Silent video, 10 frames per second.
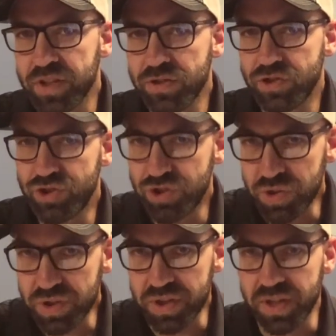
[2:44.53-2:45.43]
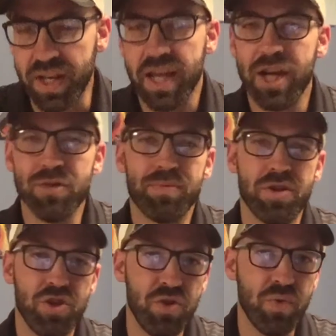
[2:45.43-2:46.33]
should help
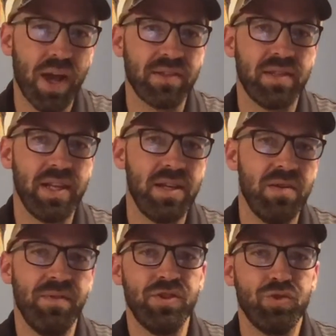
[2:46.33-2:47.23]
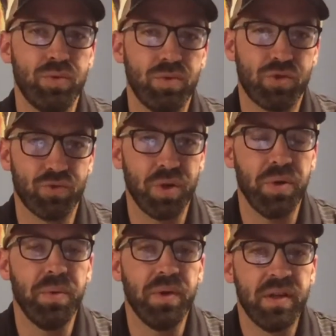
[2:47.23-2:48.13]
you as an individual grow.